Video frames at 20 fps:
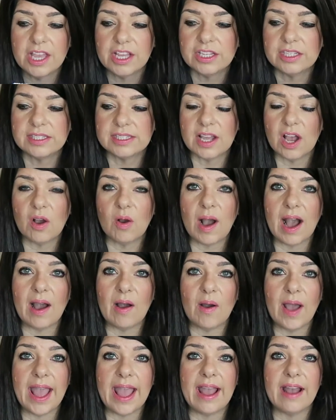So
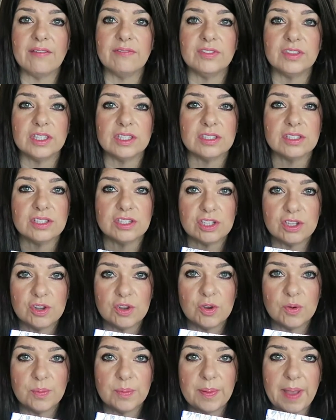I'll have the
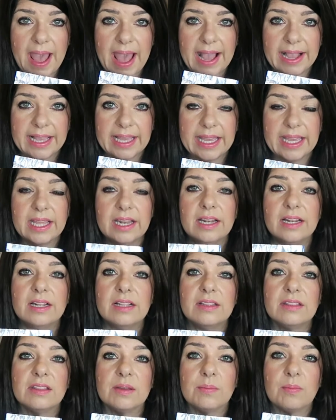soup packet,
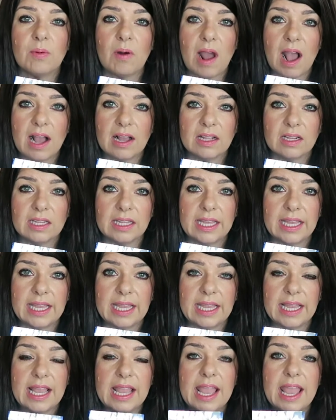the
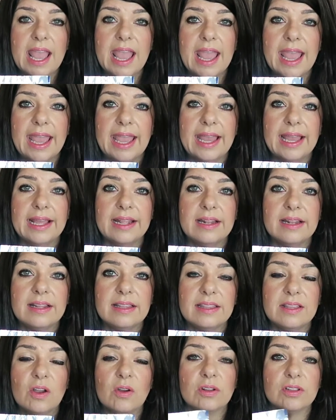broccoli,
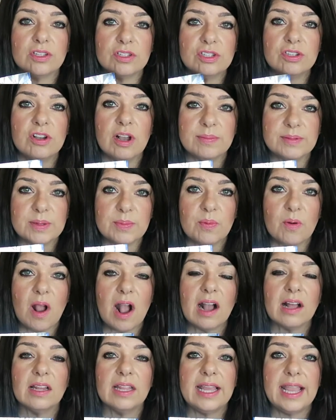or the 2 cups of
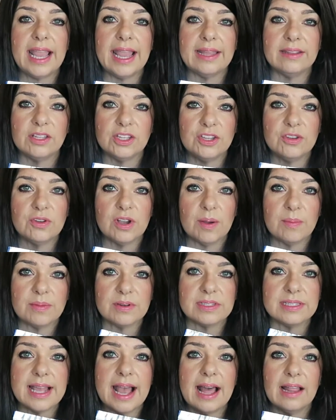broccoli and the cucumber
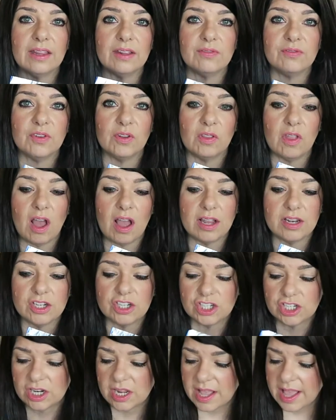salad for
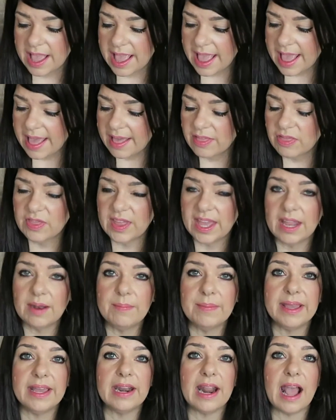lunch. Then
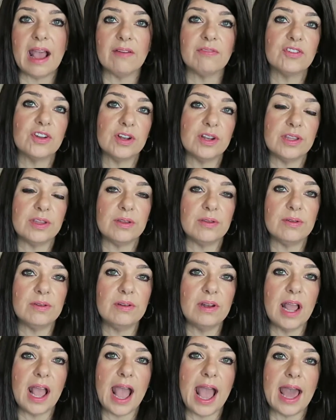
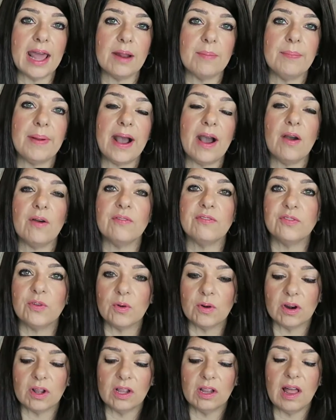mid-afternoon at about
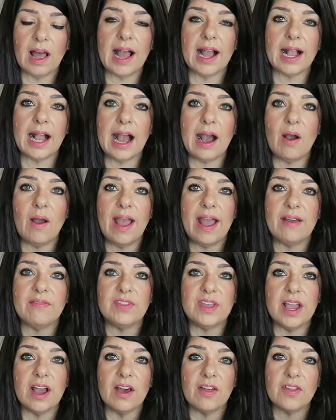4 o'clock, I'll have
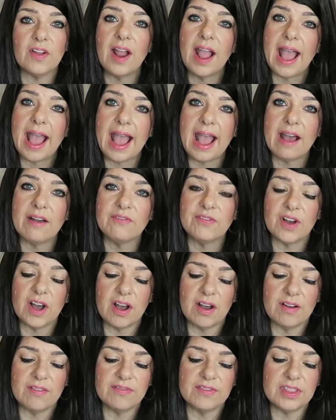the other half
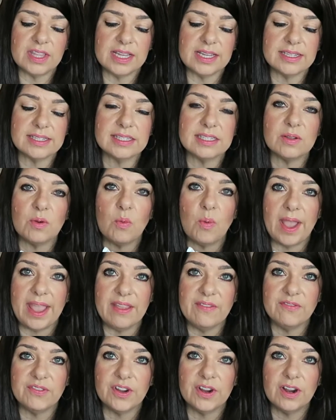of this
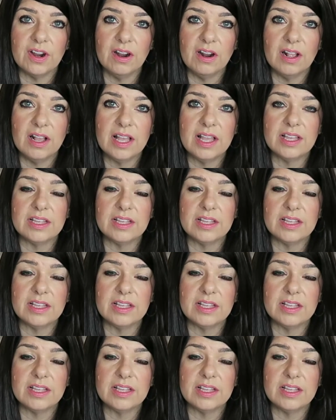wafer.